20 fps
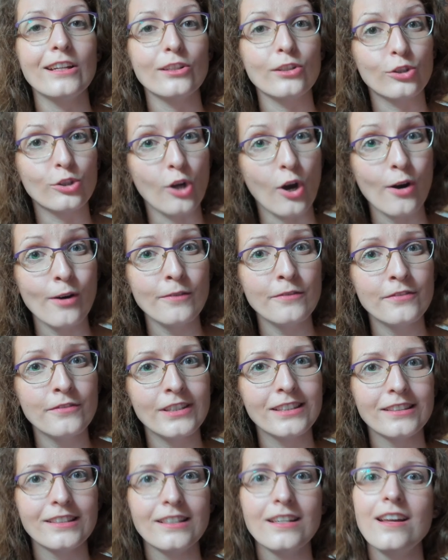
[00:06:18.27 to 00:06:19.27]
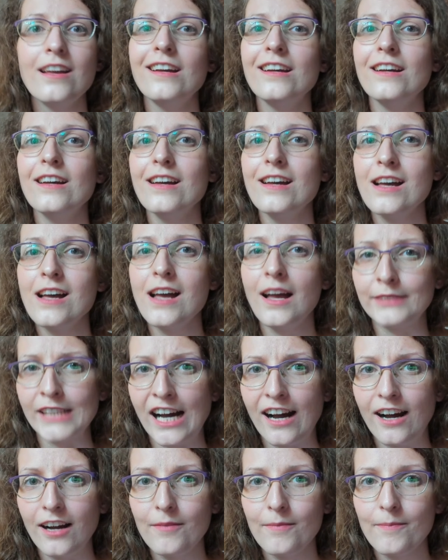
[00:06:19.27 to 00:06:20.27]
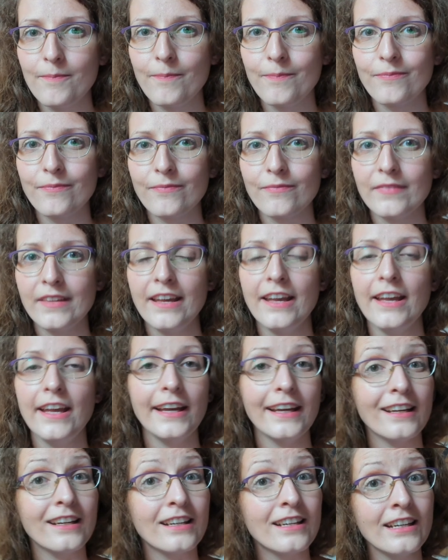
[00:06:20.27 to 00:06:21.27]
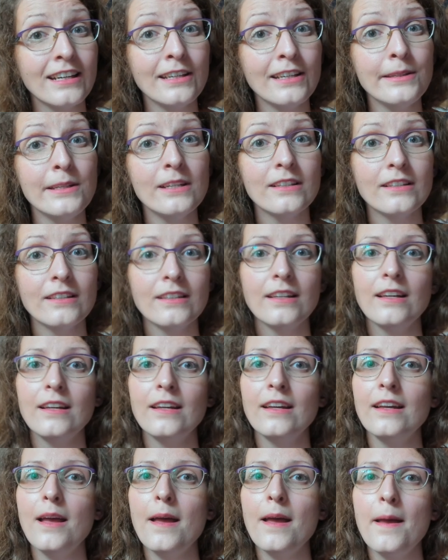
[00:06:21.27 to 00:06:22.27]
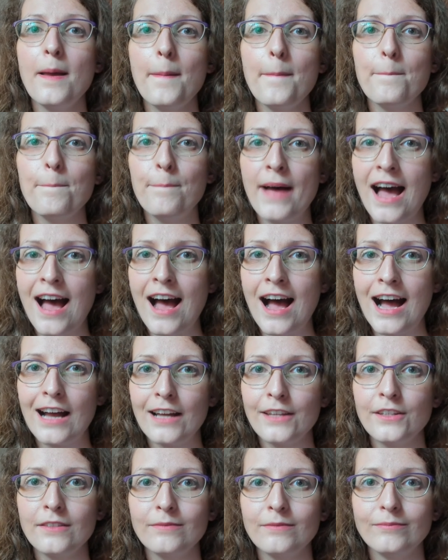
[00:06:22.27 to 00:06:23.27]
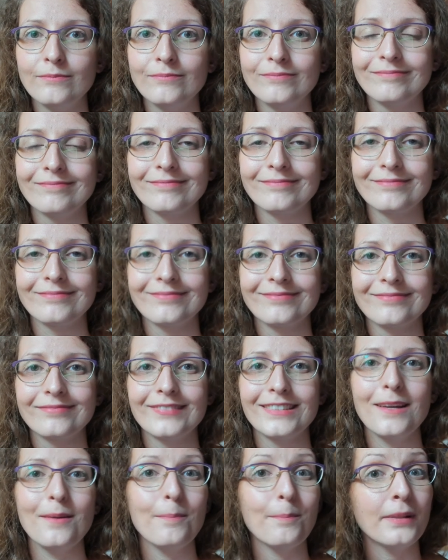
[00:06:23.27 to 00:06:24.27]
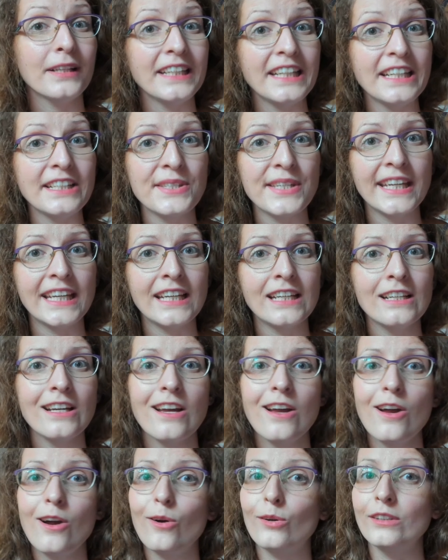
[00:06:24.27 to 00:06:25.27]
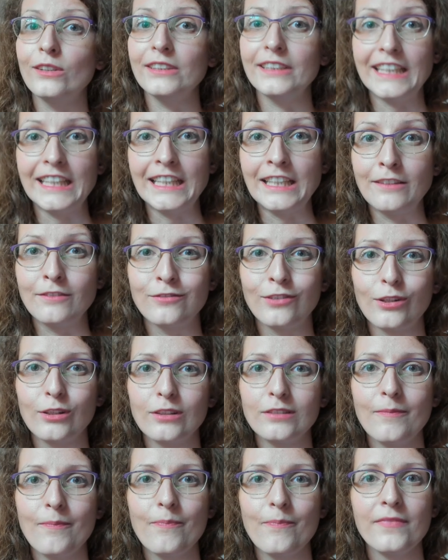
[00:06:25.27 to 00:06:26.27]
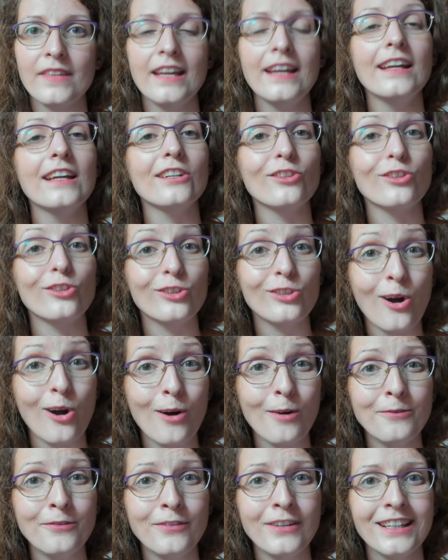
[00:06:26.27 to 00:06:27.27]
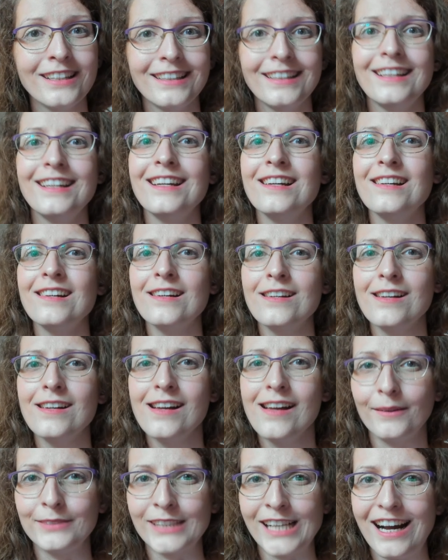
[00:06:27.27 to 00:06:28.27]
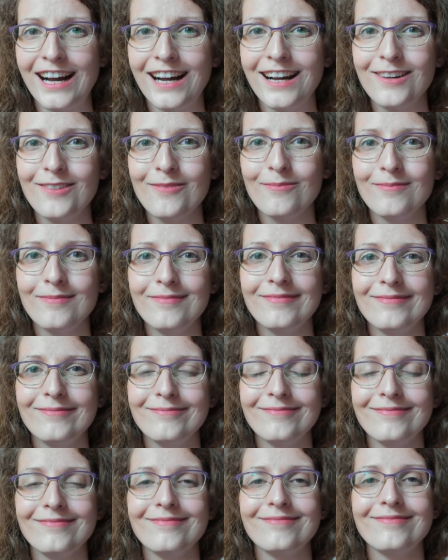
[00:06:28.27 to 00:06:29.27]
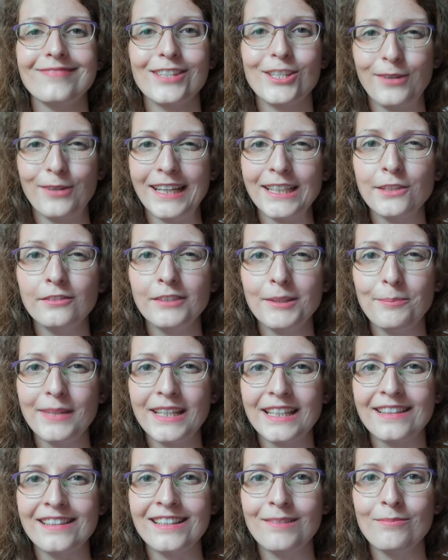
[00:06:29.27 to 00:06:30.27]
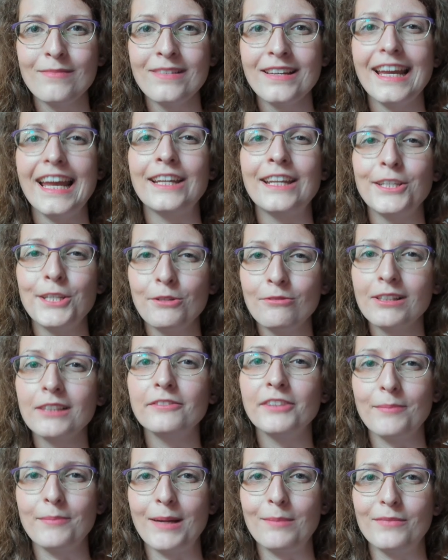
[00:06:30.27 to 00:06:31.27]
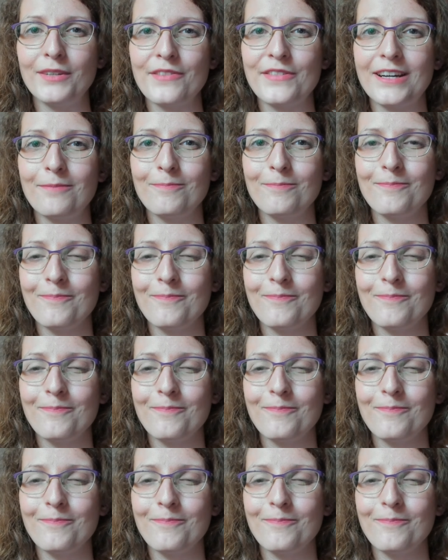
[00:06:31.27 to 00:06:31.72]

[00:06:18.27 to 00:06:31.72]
Tov, Ra. Good, bad. Pleasing or evil. Tov, Ra. Try to repeat them and you will remember them.